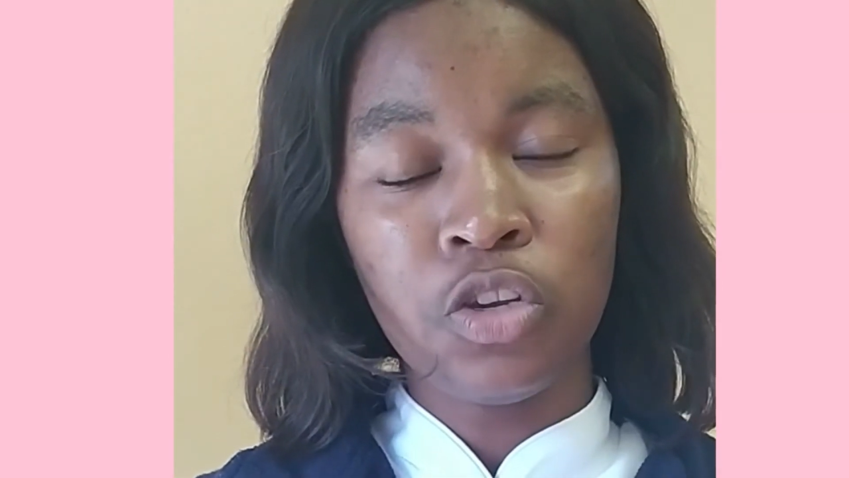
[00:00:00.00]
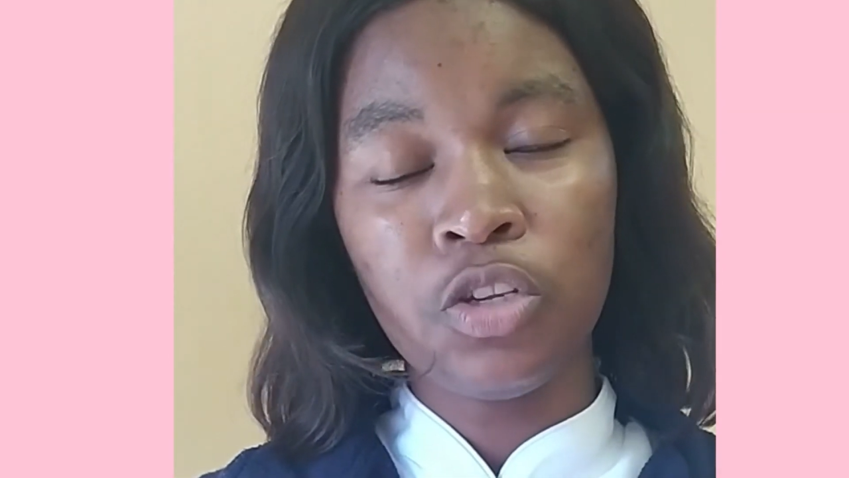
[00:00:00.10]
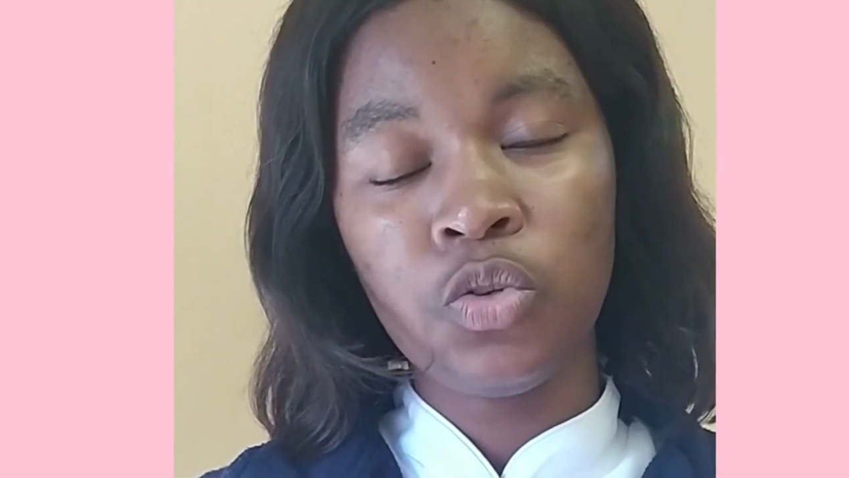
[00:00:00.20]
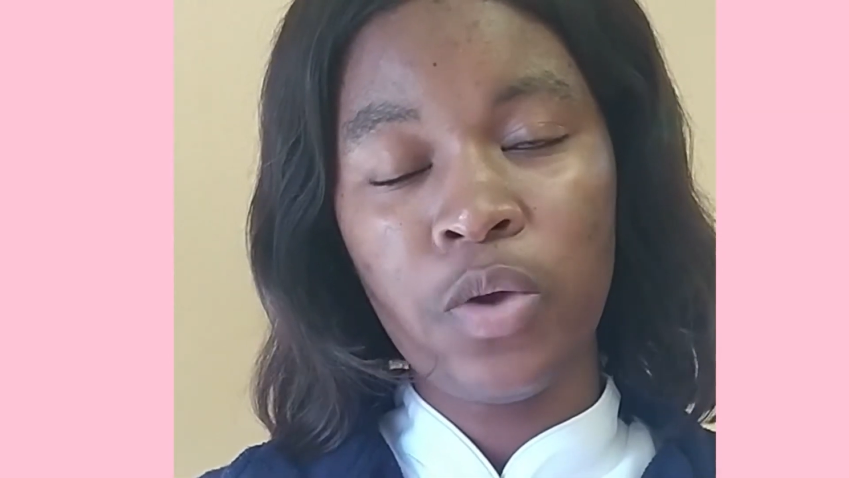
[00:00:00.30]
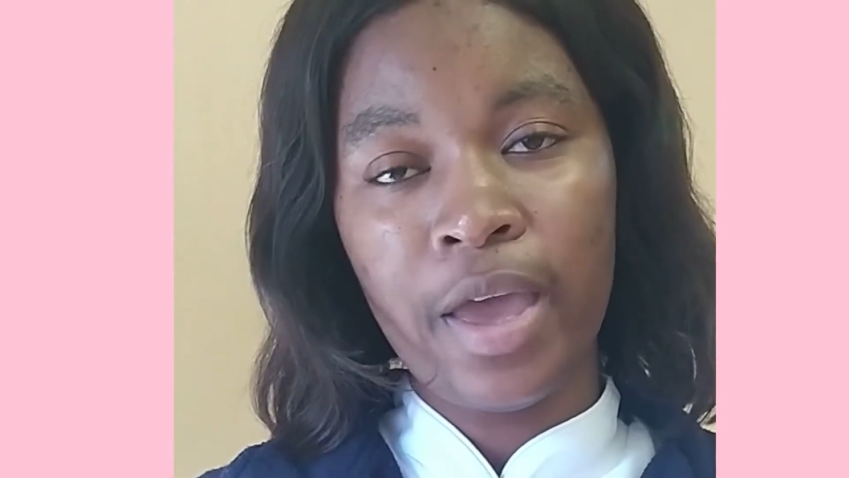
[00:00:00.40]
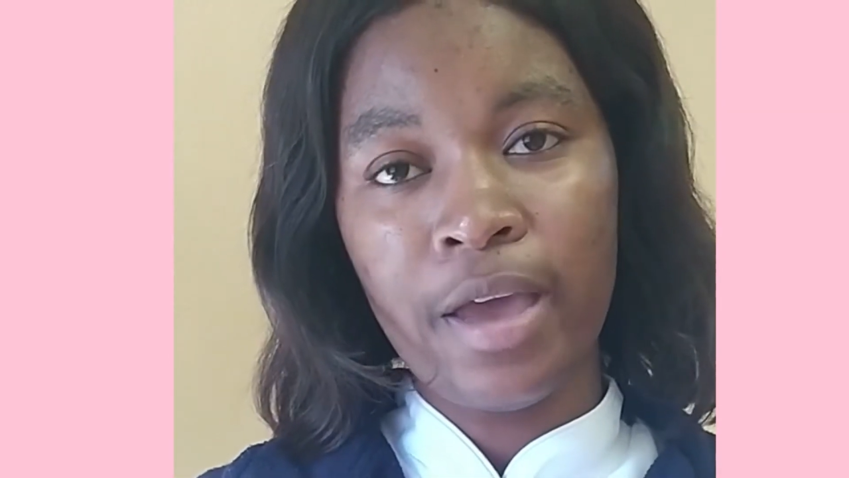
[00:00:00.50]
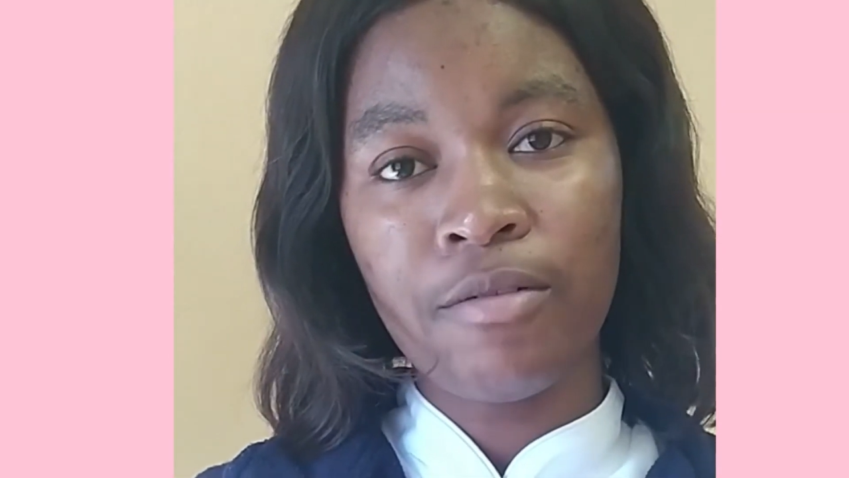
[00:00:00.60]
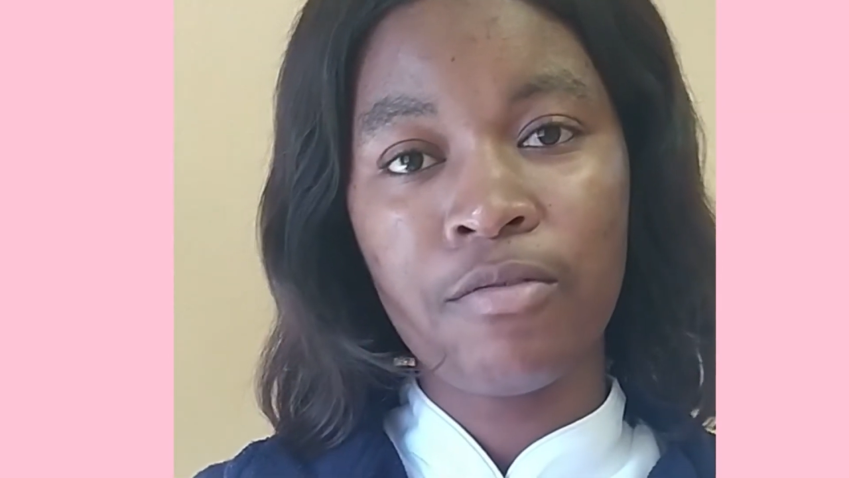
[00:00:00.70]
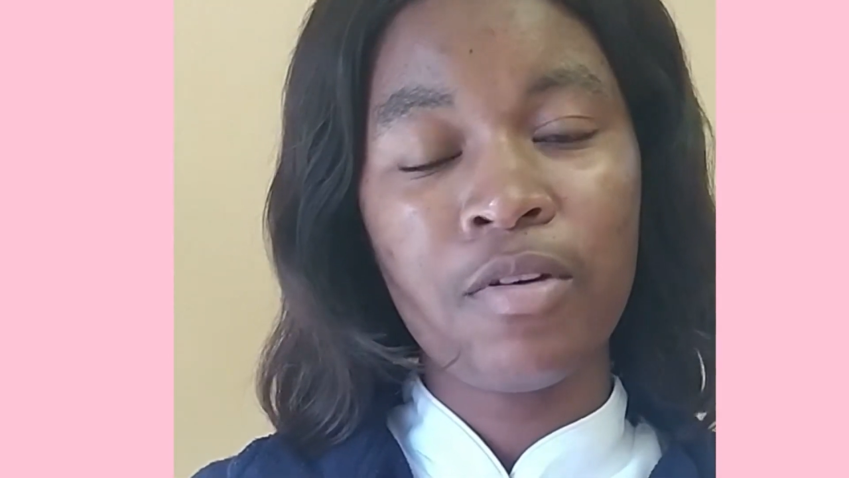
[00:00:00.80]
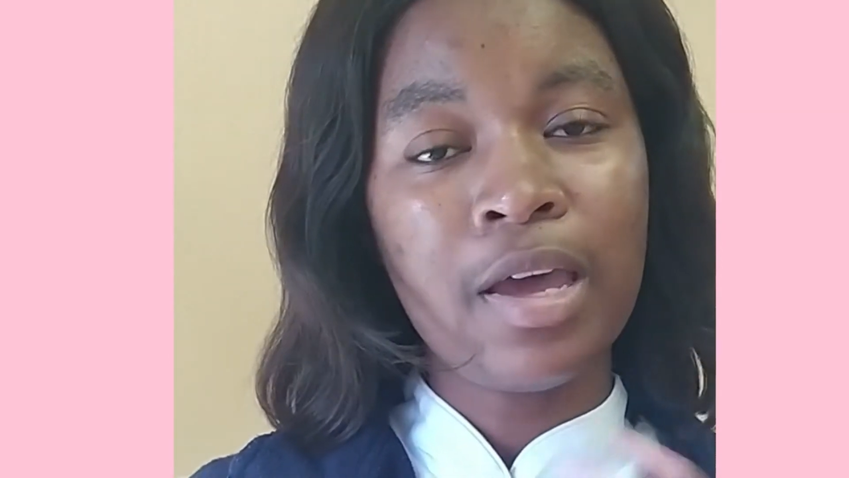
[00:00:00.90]
you need to
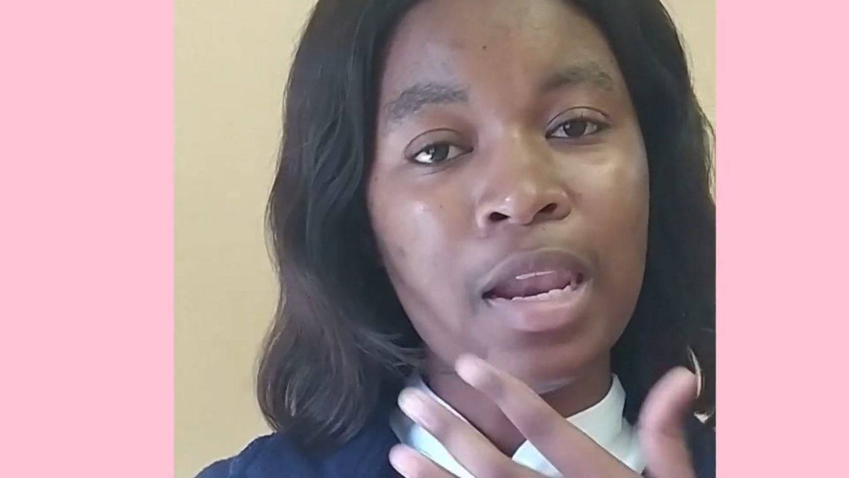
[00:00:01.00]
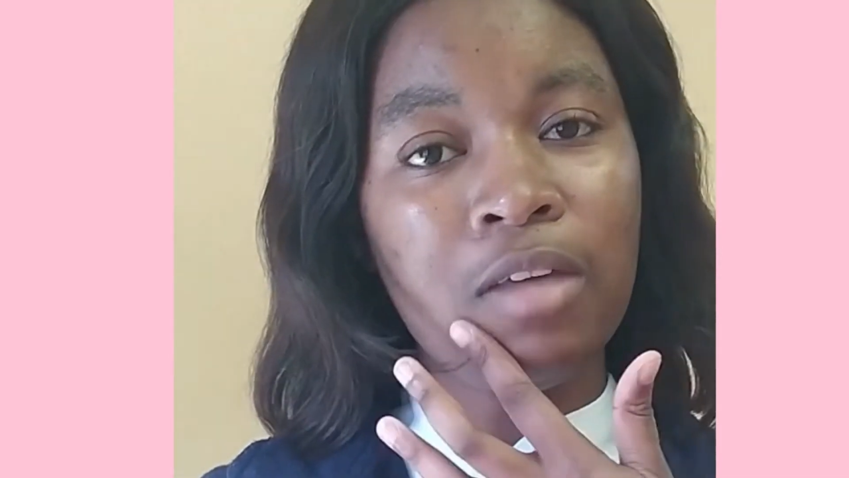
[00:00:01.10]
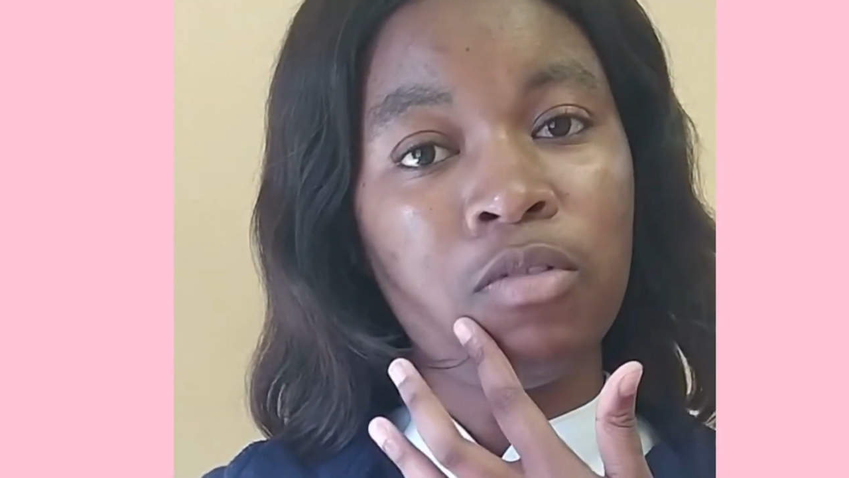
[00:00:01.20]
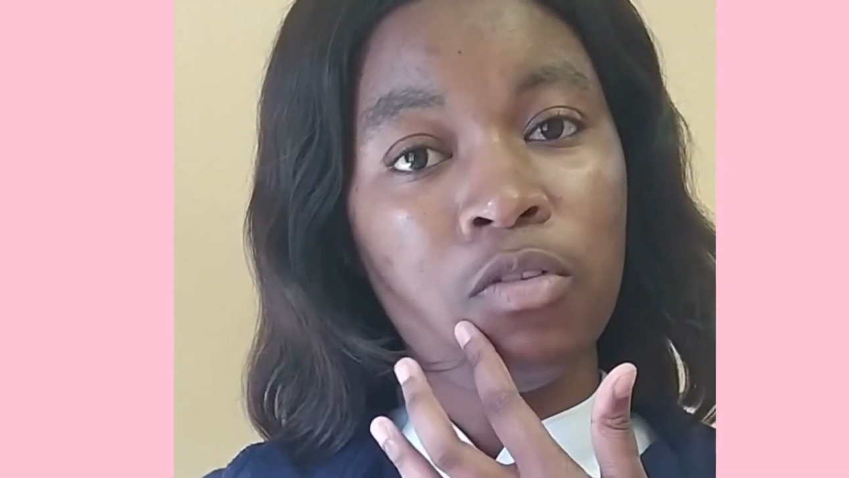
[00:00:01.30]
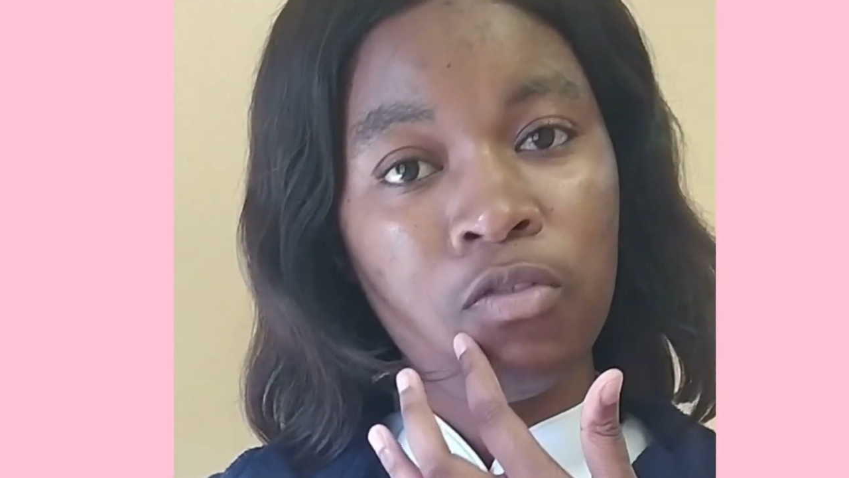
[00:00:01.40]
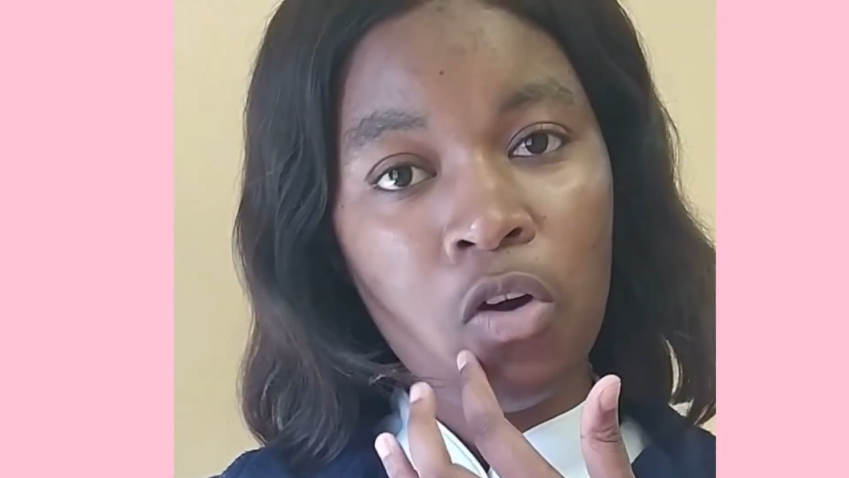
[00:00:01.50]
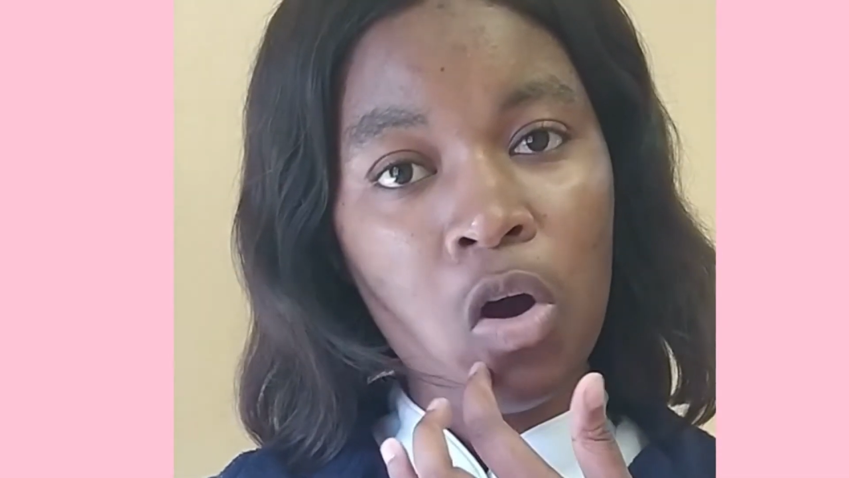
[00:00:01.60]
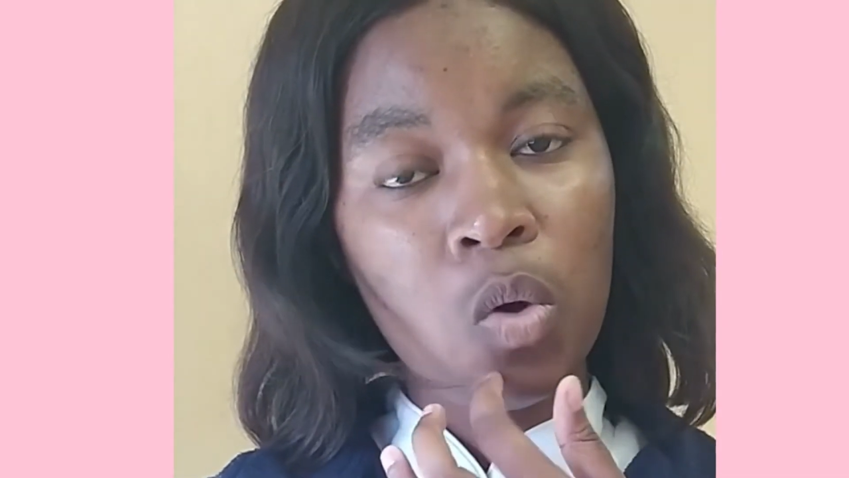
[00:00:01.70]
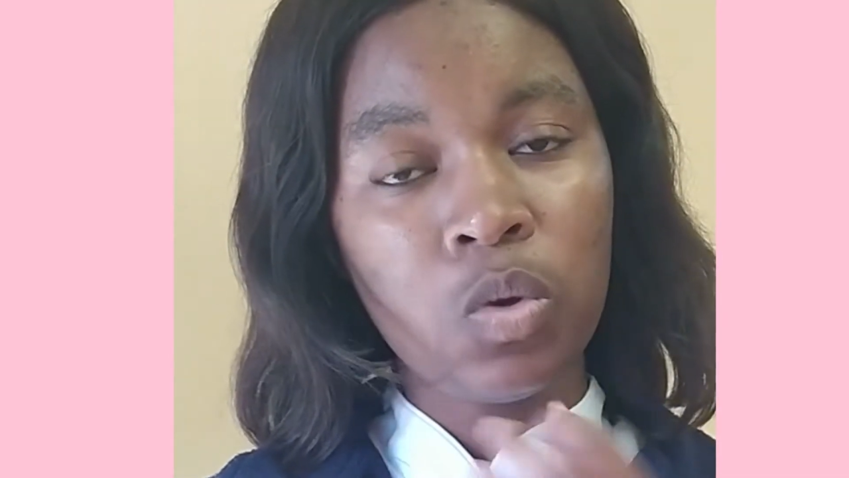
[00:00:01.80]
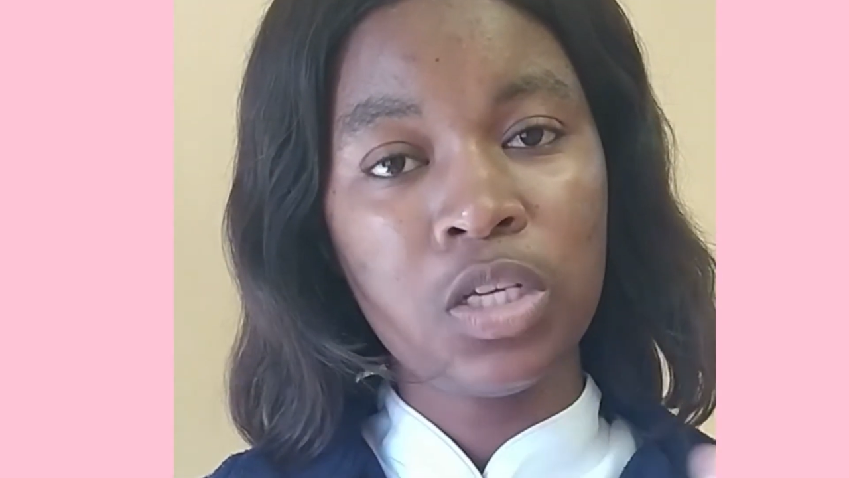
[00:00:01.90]
have level 4,